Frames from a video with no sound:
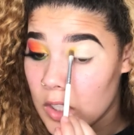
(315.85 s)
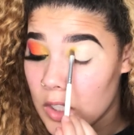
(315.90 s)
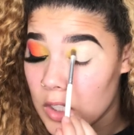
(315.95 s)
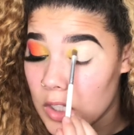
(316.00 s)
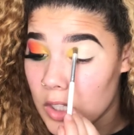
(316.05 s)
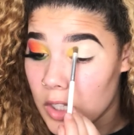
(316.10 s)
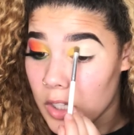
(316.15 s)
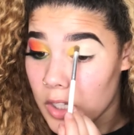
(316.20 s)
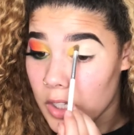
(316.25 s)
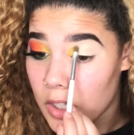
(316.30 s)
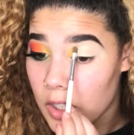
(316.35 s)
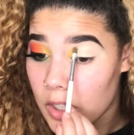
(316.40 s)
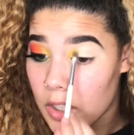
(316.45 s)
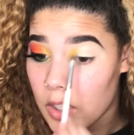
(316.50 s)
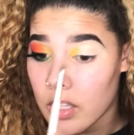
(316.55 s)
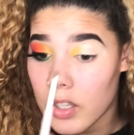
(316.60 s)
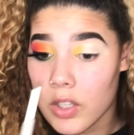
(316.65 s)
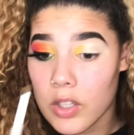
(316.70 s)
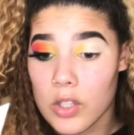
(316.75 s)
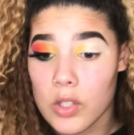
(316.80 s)
look,
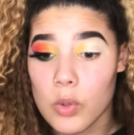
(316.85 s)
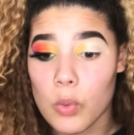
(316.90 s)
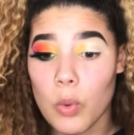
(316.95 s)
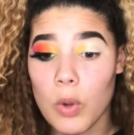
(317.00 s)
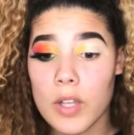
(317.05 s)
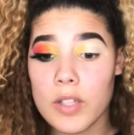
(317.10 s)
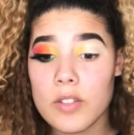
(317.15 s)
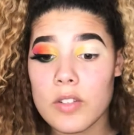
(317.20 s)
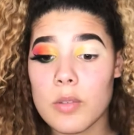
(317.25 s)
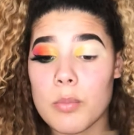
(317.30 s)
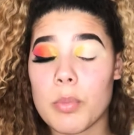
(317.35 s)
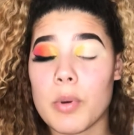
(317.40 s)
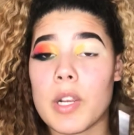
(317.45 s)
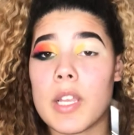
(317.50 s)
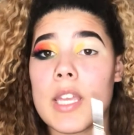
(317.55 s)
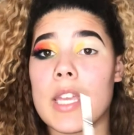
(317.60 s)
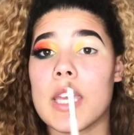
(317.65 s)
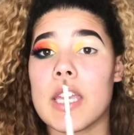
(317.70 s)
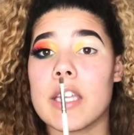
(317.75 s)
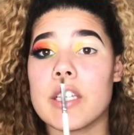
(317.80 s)
you want to
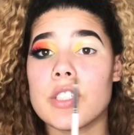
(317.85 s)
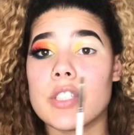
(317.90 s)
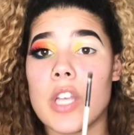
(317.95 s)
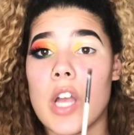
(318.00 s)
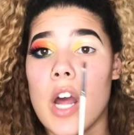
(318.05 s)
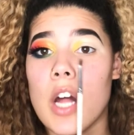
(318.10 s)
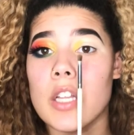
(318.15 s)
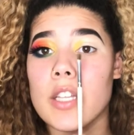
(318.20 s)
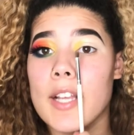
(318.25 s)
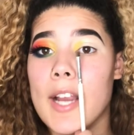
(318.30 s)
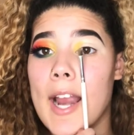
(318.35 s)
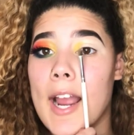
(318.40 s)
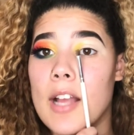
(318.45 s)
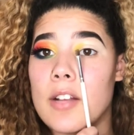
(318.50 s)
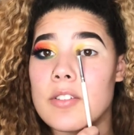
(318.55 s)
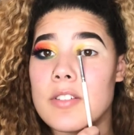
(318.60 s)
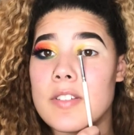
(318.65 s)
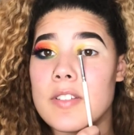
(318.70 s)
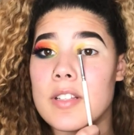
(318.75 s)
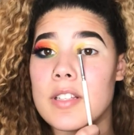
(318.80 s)
bring each color
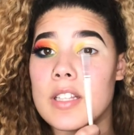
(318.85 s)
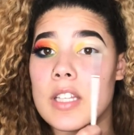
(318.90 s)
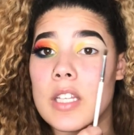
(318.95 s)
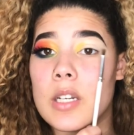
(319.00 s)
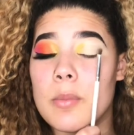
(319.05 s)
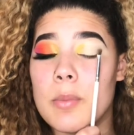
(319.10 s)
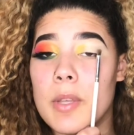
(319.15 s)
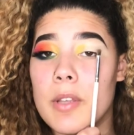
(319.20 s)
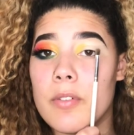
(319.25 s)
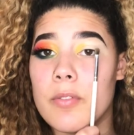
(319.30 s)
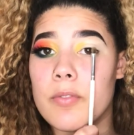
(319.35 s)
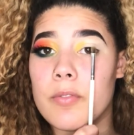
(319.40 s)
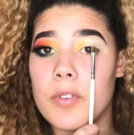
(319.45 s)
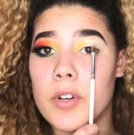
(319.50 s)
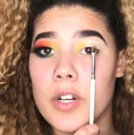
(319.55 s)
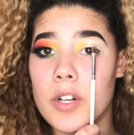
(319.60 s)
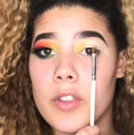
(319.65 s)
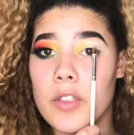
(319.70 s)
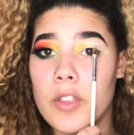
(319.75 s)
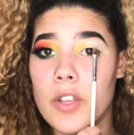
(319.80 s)
out just a little bit
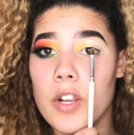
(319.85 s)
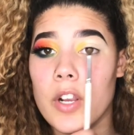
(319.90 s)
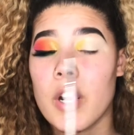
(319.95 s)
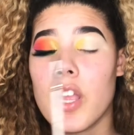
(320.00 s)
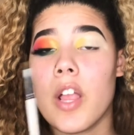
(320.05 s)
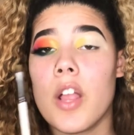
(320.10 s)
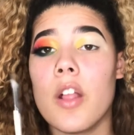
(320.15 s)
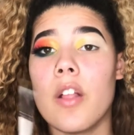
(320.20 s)
further